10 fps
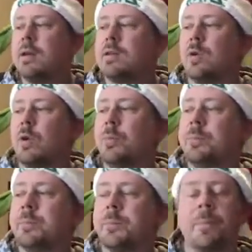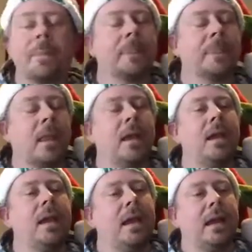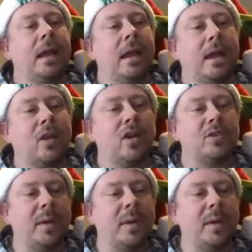So he calls